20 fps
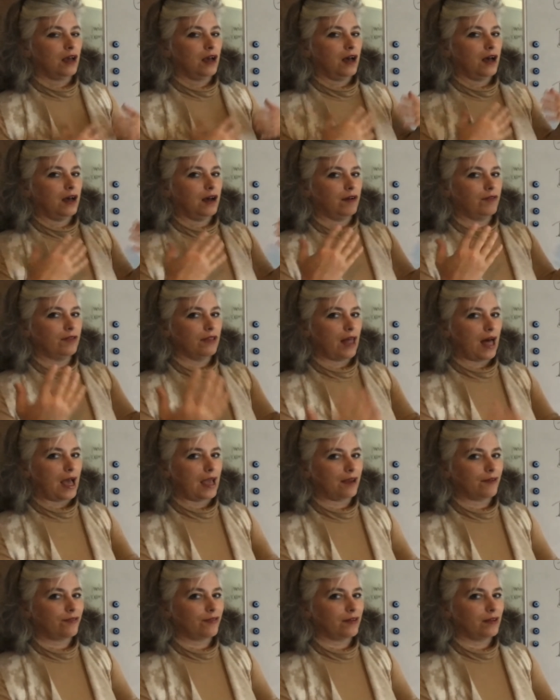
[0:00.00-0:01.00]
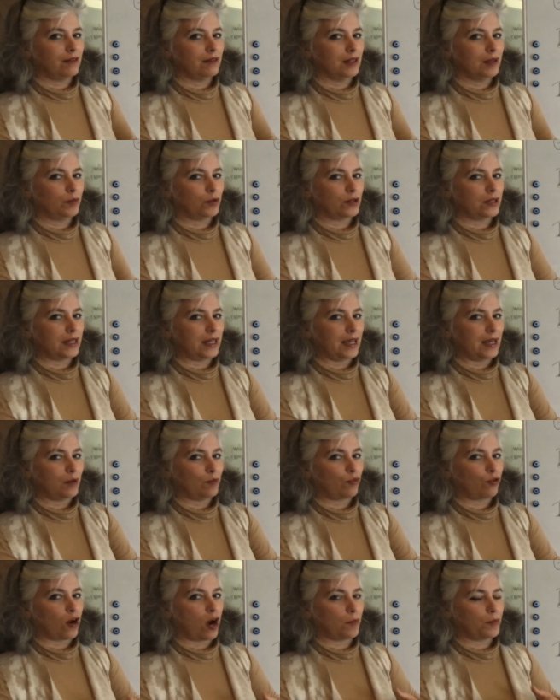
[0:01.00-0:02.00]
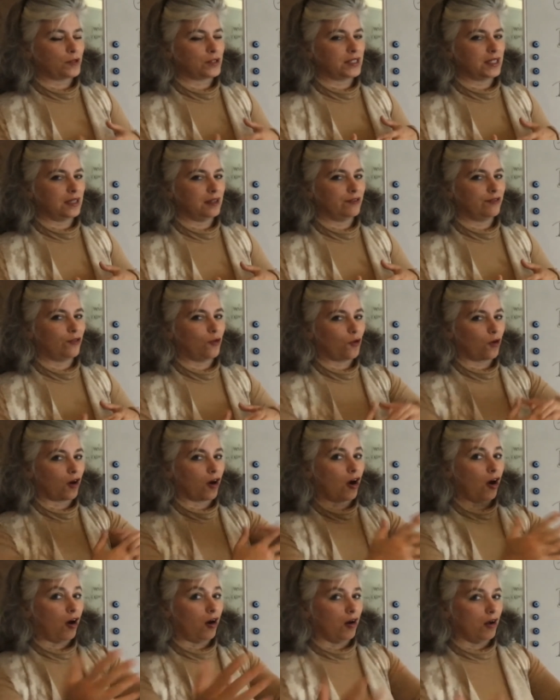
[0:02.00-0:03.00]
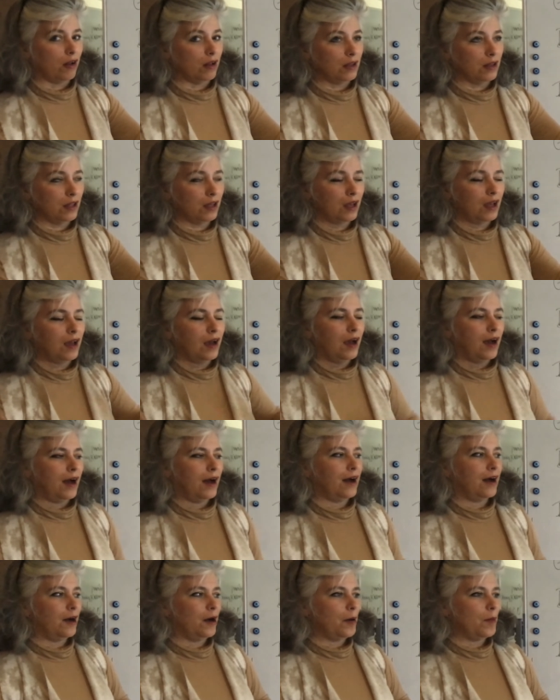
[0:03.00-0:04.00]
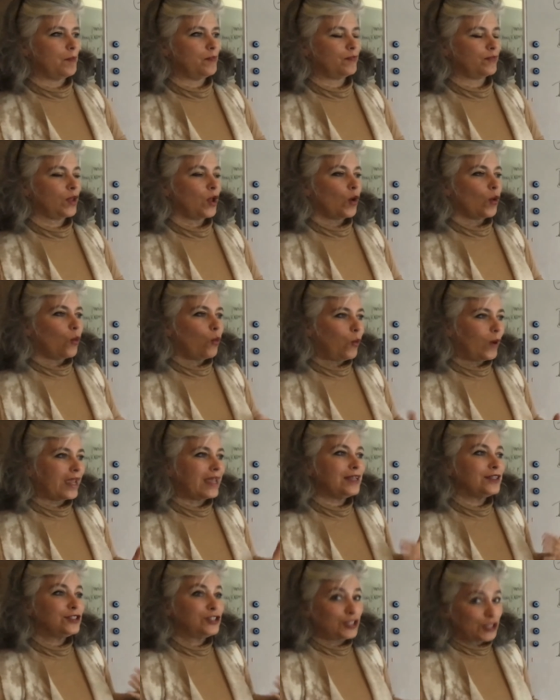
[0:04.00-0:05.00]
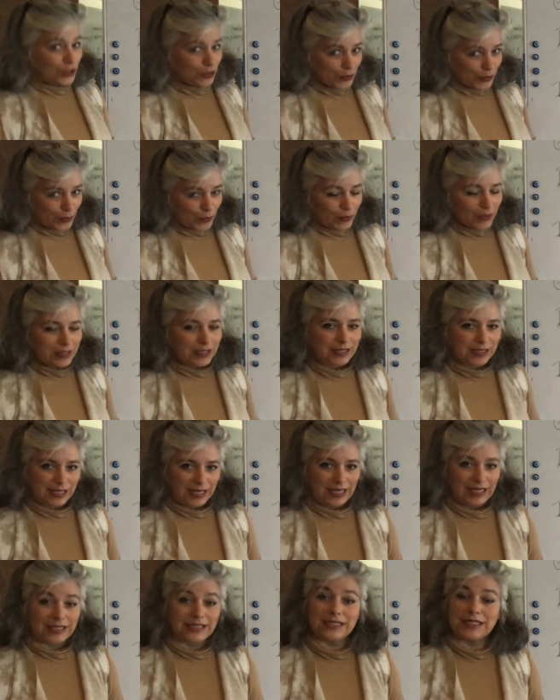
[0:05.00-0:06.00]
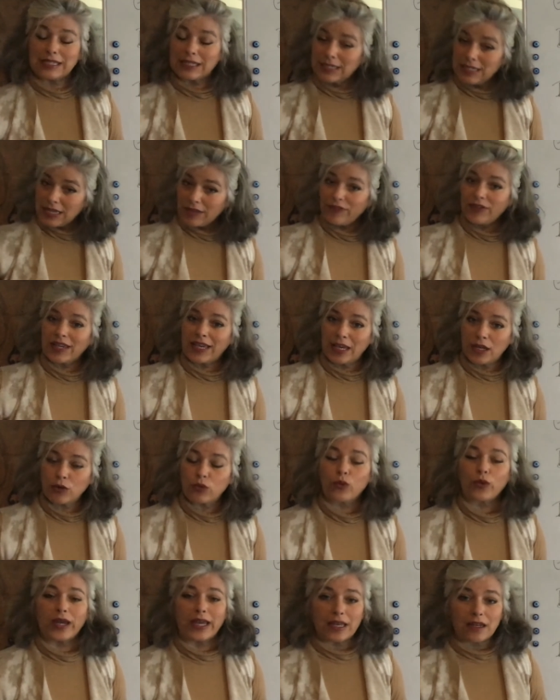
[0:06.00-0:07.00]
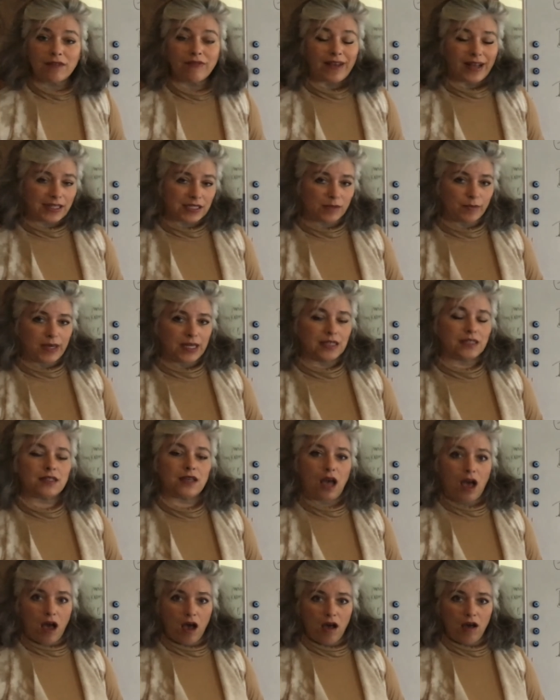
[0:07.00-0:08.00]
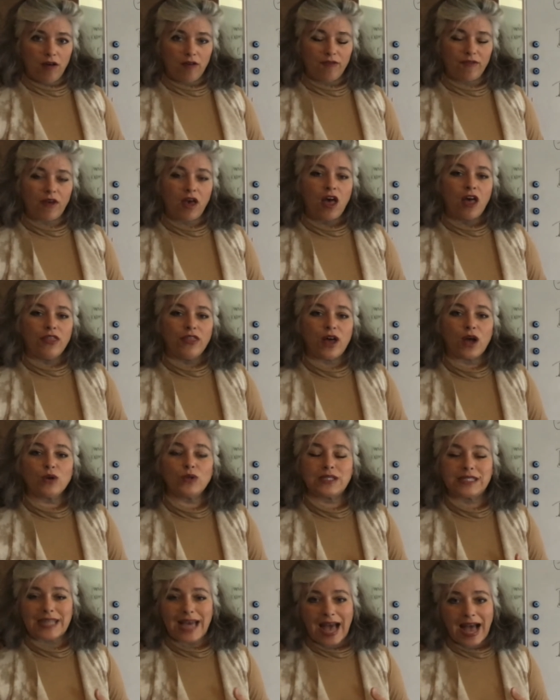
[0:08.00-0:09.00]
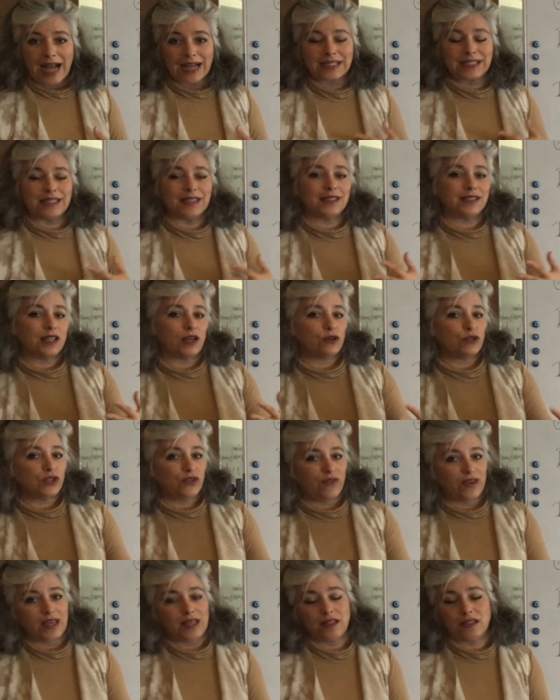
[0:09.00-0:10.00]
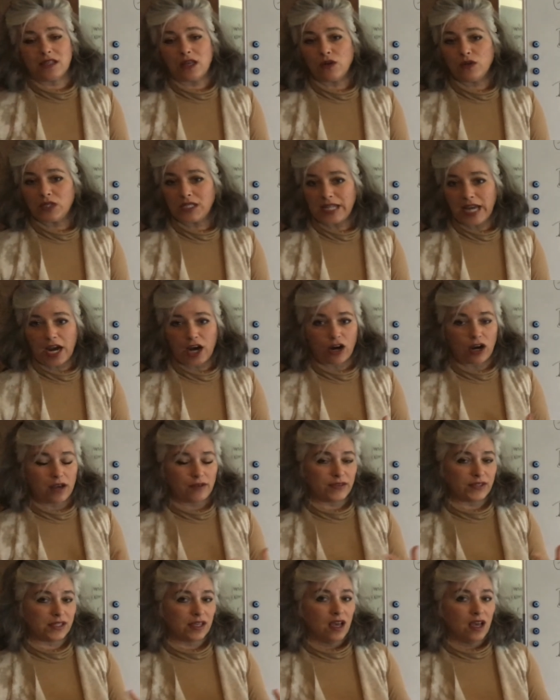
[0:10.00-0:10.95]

of life, liberty, and property for all, um, we do see significant reinvestment of those taxes, those fees, those tariffs,